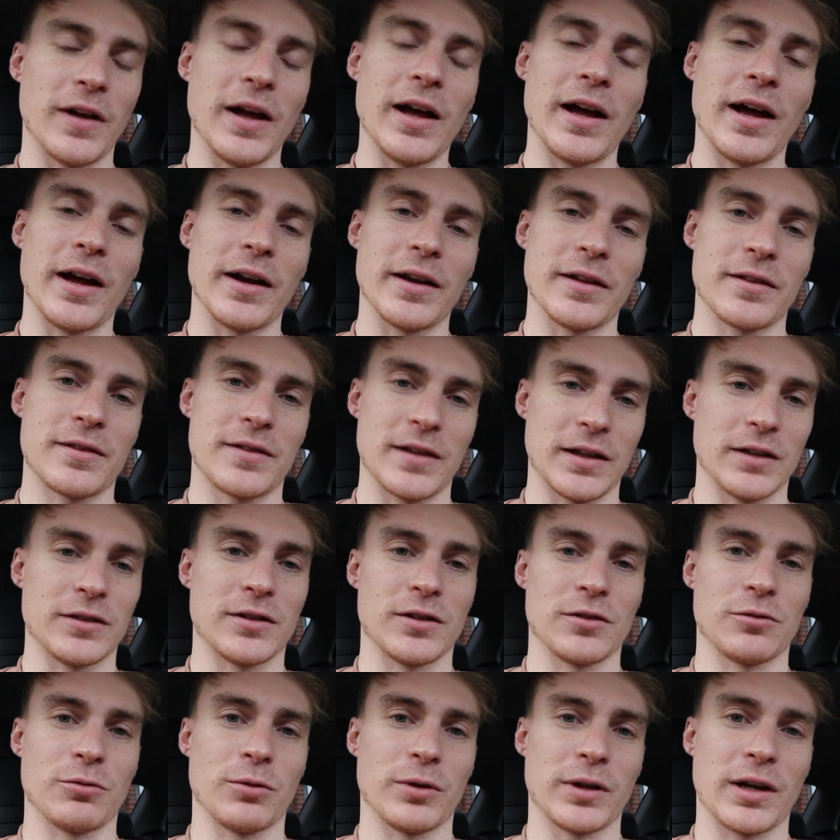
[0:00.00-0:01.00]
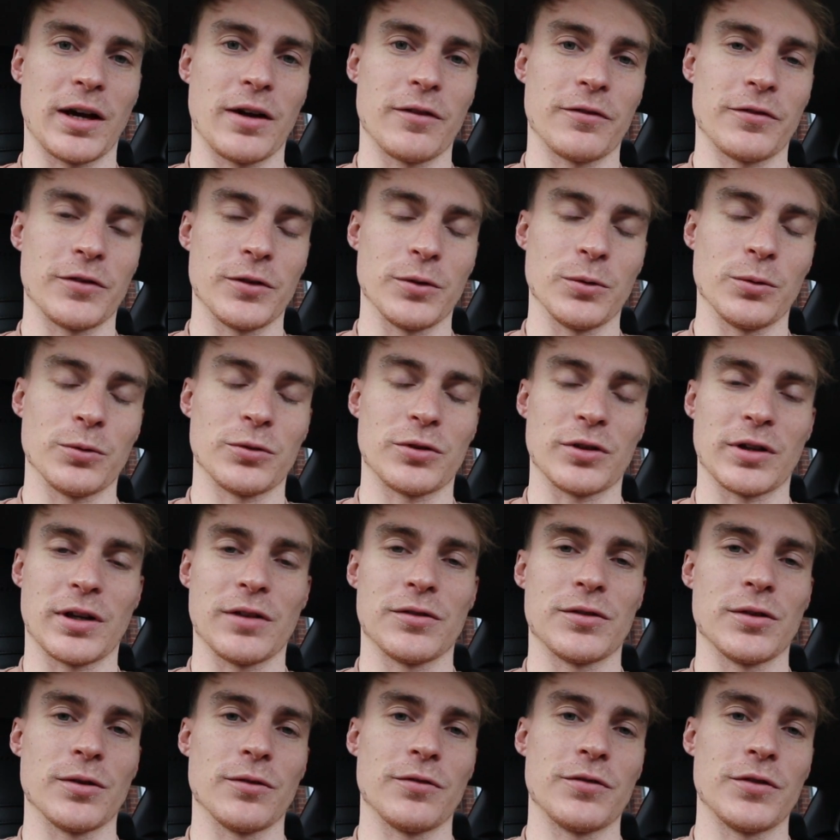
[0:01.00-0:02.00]
and it thinks it's running out of fuel, so it
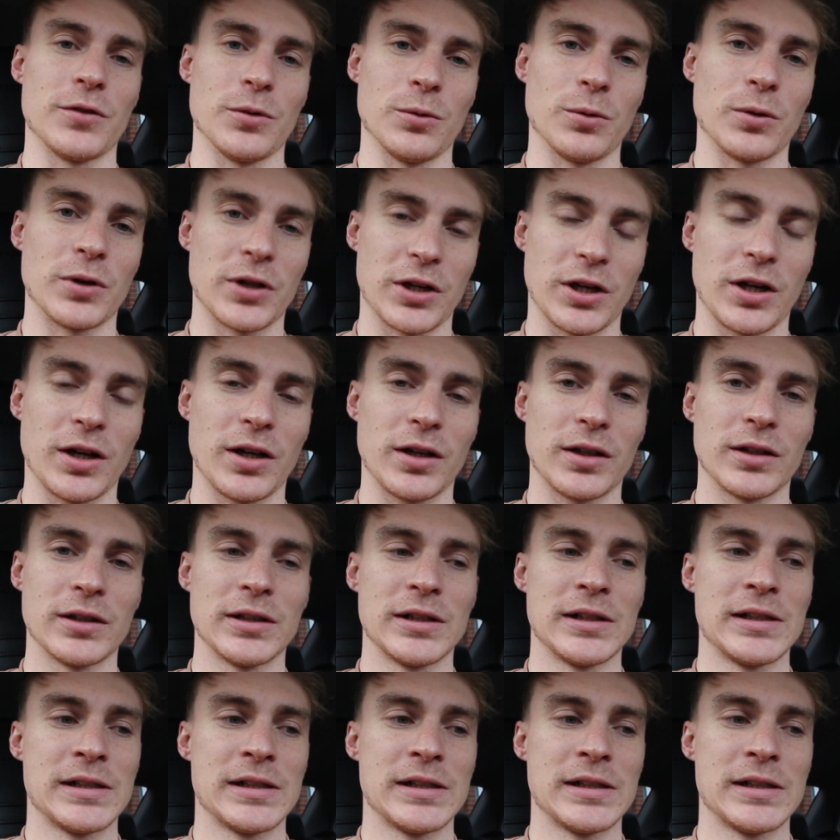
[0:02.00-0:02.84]
gives you a fuel cut,